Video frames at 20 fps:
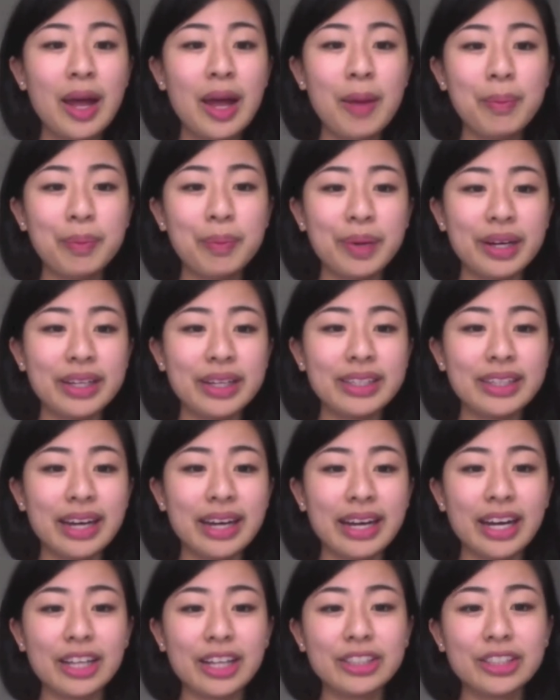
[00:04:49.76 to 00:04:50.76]
But
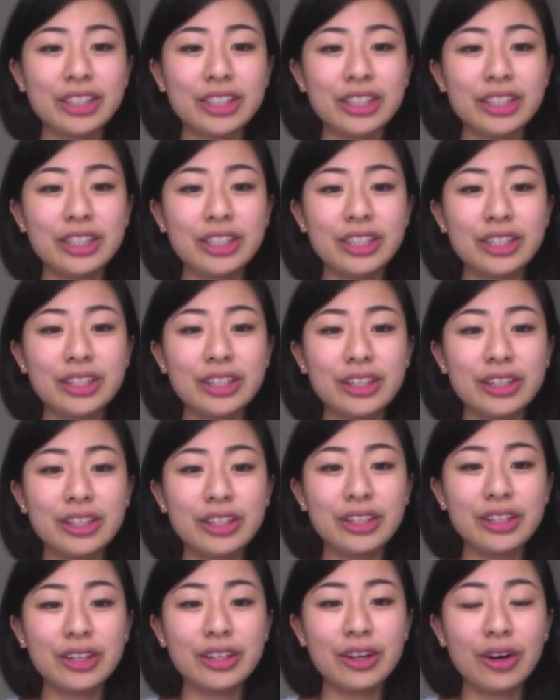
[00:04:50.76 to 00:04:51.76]
I actually
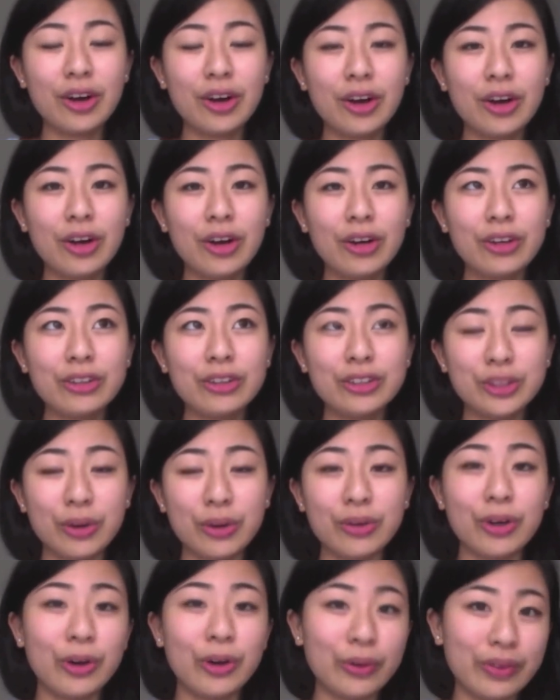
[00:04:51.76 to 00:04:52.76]

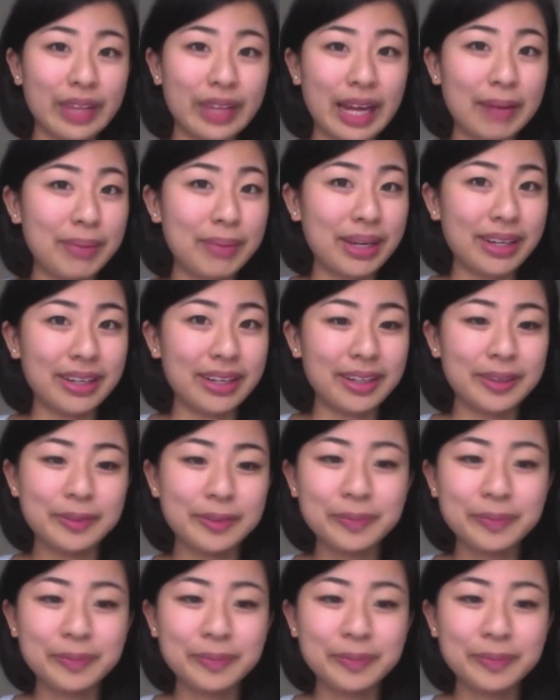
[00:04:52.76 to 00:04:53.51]
don't own that many.